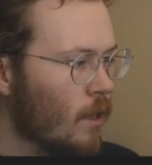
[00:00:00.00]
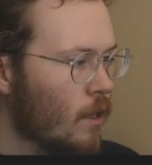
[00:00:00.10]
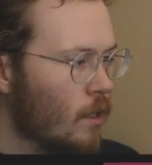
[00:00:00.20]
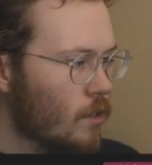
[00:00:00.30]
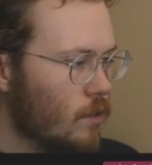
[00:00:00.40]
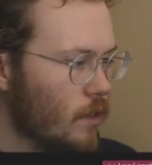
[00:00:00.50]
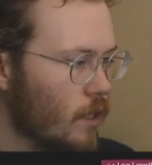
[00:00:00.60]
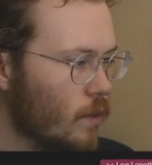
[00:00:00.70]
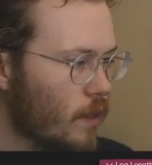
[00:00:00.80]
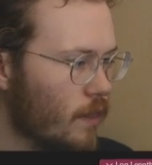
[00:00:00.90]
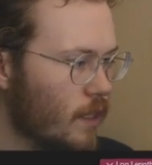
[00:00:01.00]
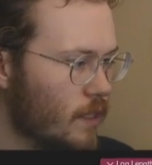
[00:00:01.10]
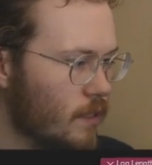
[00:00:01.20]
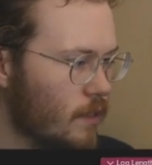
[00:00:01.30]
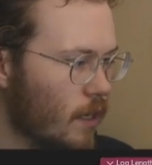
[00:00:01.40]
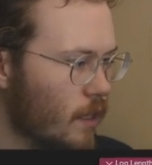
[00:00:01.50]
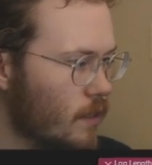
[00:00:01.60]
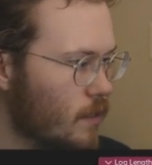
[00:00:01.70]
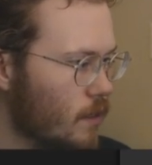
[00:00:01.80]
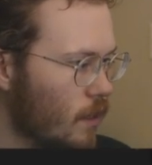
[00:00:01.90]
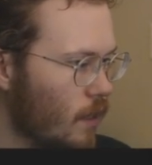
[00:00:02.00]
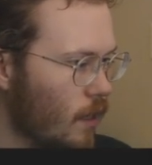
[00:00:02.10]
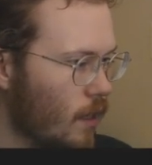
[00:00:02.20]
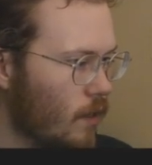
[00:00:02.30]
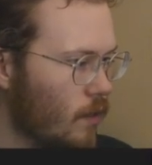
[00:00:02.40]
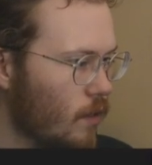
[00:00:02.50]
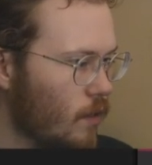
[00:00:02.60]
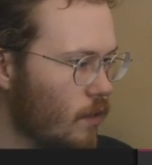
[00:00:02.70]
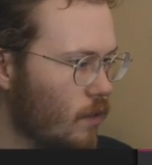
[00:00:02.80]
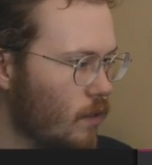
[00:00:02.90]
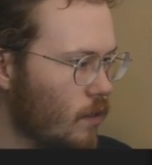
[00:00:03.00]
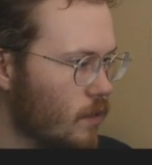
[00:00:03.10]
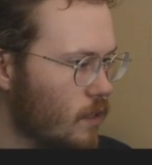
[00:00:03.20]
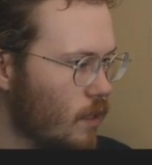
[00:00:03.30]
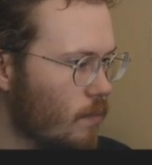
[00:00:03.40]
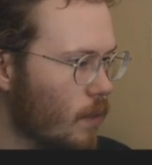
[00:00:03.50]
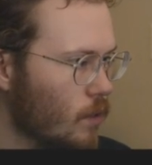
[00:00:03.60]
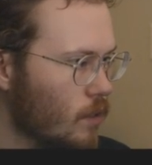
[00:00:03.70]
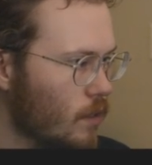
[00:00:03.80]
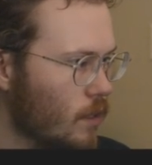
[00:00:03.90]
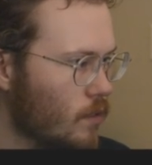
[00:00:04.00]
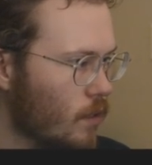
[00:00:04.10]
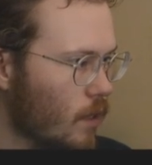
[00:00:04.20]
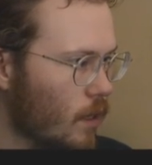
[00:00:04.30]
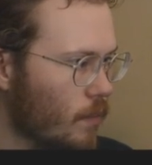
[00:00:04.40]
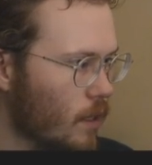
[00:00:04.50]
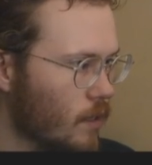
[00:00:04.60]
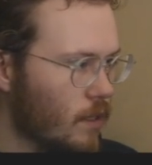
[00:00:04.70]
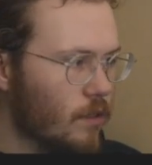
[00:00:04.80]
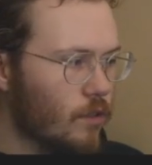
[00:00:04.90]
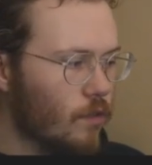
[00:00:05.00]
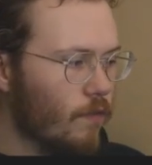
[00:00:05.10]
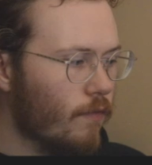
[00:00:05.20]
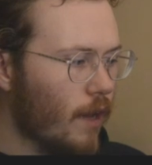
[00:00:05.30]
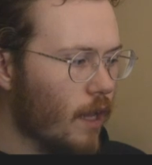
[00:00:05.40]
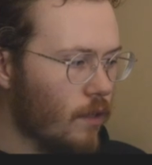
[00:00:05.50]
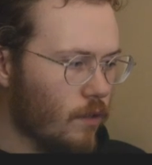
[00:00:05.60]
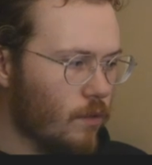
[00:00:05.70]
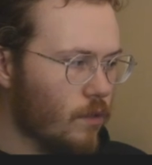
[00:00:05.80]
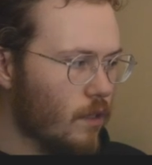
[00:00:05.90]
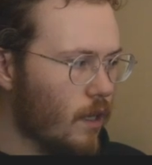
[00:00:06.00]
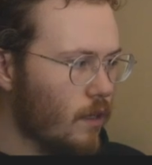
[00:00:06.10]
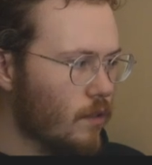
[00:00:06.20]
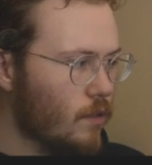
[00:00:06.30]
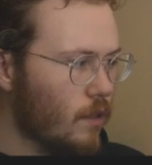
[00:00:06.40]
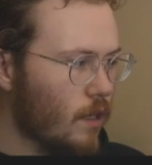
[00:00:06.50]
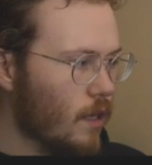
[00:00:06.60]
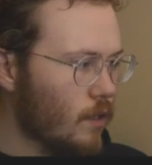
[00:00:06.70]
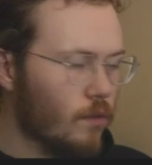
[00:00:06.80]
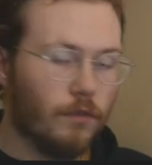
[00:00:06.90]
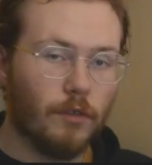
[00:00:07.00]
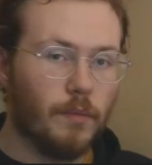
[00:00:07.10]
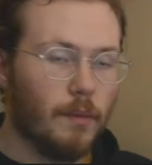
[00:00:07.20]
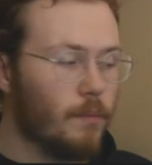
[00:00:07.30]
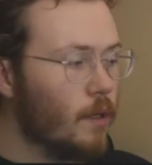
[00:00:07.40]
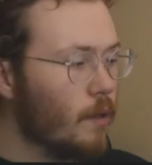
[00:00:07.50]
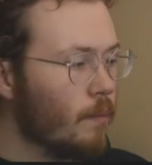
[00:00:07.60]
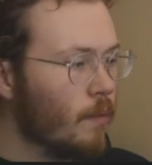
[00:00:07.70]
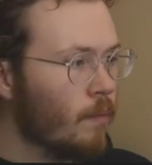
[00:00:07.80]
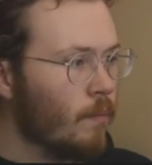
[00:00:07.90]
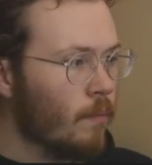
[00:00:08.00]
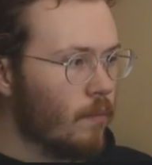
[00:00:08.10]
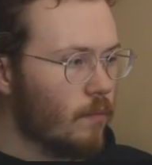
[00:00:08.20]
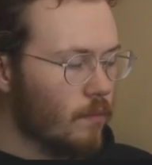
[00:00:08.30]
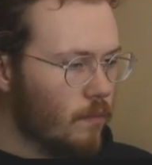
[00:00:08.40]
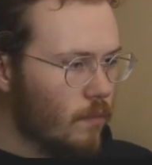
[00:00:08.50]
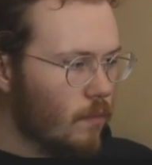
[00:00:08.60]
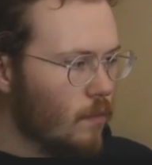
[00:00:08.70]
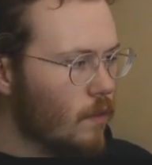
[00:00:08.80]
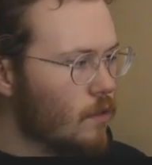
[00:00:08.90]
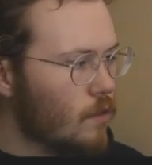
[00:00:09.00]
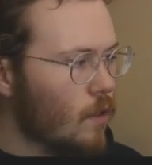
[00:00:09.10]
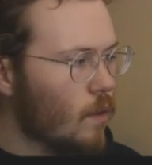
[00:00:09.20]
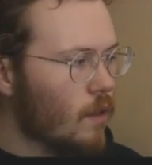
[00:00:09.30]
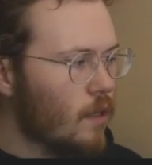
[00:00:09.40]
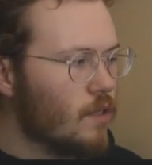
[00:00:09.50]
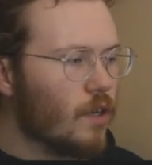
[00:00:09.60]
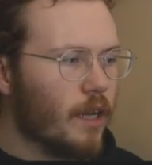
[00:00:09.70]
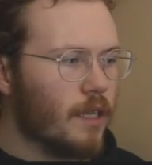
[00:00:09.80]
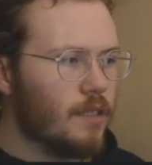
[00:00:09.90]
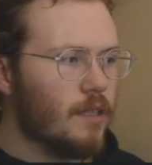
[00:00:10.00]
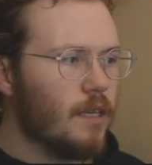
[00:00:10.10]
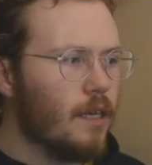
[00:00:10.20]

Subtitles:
So that's what this does. And you can see most of these are plugged into values, not into the actual group input. So these are, I guess, the